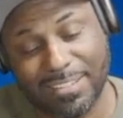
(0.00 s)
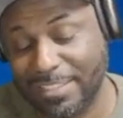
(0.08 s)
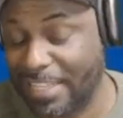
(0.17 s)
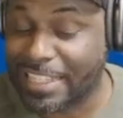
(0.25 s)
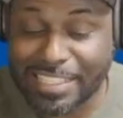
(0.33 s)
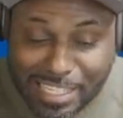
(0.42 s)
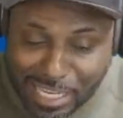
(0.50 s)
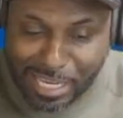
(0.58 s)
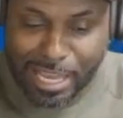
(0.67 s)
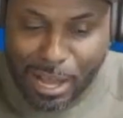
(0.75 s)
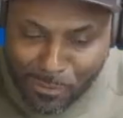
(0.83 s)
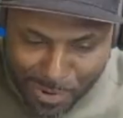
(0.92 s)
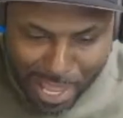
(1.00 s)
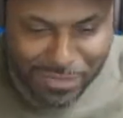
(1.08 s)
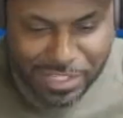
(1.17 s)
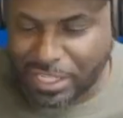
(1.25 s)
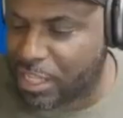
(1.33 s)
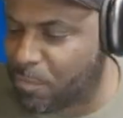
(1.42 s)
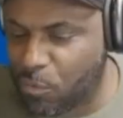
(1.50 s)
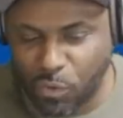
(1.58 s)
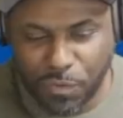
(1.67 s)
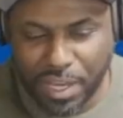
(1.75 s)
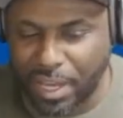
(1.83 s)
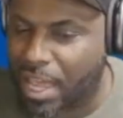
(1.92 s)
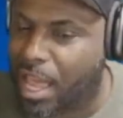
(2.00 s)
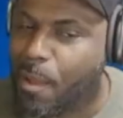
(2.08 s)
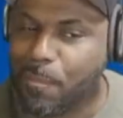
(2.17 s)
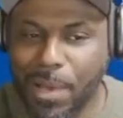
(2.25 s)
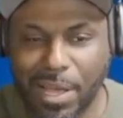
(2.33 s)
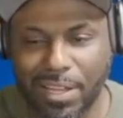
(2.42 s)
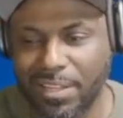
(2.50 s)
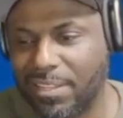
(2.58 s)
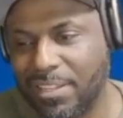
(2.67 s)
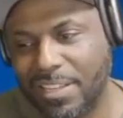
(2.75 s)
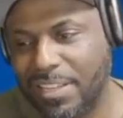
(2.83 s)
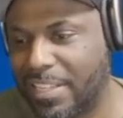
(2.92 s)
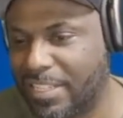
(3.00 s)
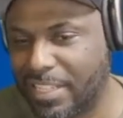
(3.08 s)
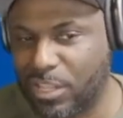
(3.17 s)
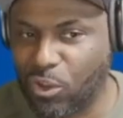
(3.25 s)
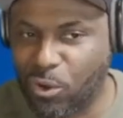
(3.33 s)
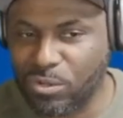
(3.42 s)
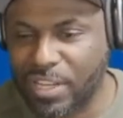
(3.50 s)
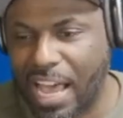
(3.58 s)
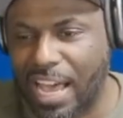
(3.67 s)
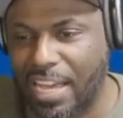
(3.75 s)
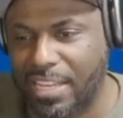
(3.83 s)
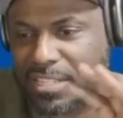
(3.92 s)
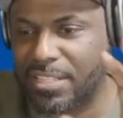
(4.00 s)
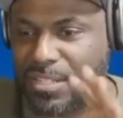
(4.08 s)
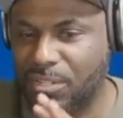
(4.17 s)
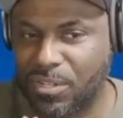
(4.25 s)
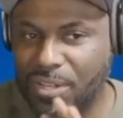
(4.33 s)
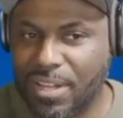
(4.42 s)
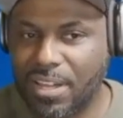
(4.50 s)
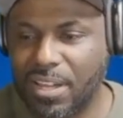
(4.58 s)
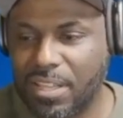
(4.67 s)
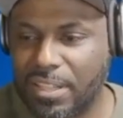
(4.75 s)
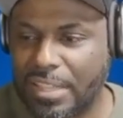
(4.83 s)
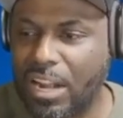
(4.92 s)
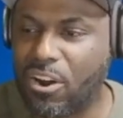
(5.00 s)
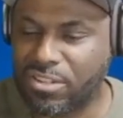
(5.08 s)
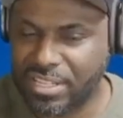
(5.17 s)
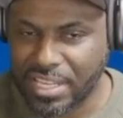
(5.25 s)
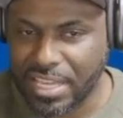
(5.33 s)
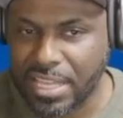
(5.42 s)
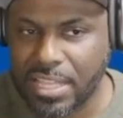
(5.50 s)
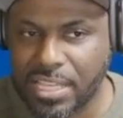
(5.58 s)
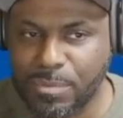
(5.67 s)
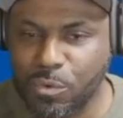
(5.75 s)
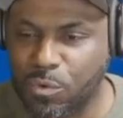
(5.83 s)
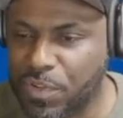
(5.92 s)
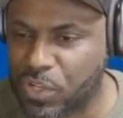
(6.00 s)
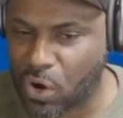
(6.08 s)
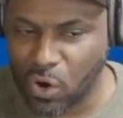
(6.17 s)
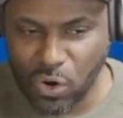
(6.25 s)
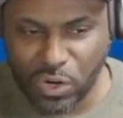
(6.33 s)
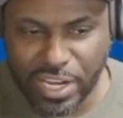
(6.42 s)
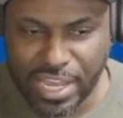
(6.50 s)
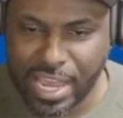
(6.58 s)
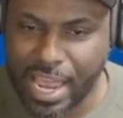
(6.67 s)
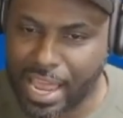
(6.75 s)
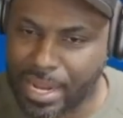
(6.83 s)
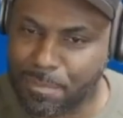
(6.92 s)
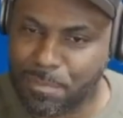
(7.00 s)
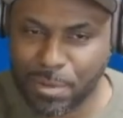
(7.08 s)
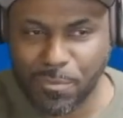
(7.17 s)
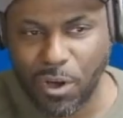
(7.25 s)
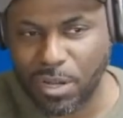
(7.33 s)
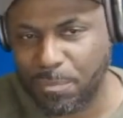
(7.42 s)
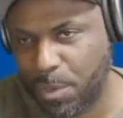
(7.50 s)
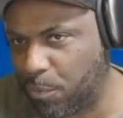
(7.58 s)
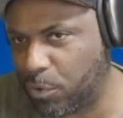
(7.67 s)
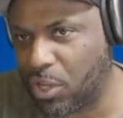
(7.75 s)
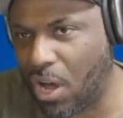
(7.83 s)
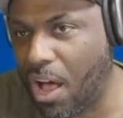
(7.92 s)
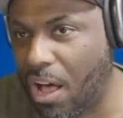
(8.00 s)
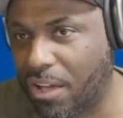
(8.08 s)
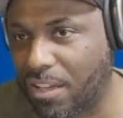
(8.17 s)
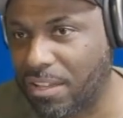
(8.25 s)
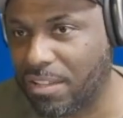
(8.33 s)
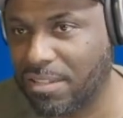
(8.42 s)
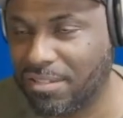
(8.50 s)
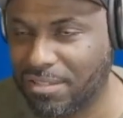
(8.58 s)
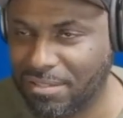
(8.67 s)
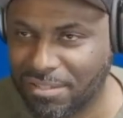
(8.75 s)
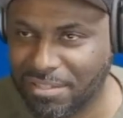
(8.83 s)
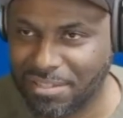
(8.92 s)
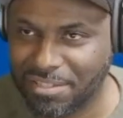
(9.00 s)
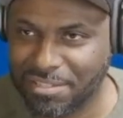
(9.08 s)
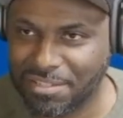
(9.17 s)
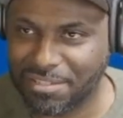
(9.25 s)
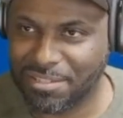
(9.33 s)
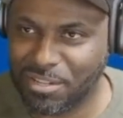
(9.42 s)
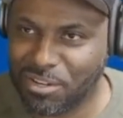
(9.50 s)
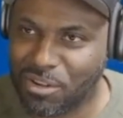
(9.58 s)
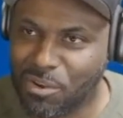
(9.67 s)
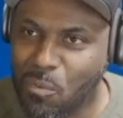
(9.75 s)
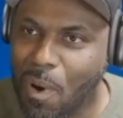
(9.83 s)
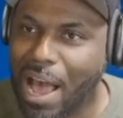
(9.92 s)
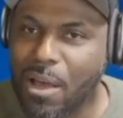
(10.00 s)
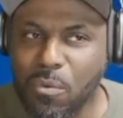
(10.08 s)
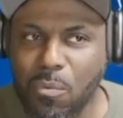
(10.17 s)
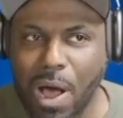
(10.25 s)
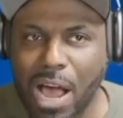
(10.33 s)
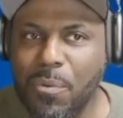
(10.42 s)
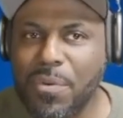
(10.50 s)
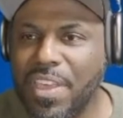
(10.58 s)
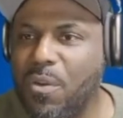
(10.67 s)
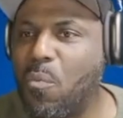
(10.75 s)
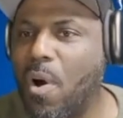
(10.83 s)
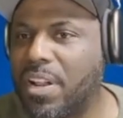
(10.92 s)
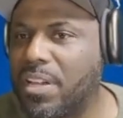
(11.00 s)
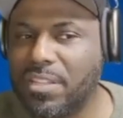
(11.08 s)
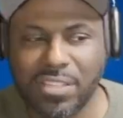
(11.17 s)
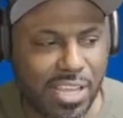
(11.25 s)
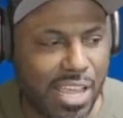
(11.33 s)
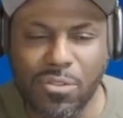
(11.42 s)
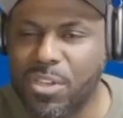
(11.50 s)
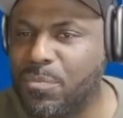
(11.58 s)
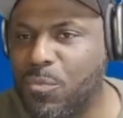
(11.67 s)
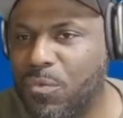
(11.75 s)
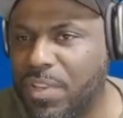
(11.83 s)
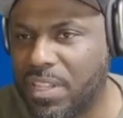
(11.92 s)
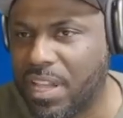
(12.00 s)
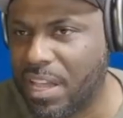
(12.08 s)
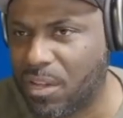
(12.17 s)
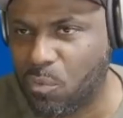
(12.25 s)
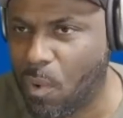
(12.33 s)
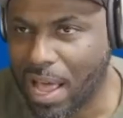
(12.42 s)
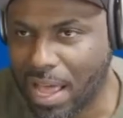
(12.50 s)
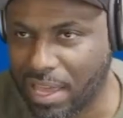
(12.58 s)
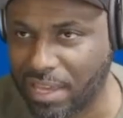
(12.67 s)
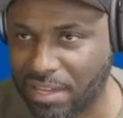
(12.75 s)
Let's see. We haven't seen the movie, but listen, those guys that are seeing these movies early, and people people talk. You know, why why would they want to tear this movie down? Why?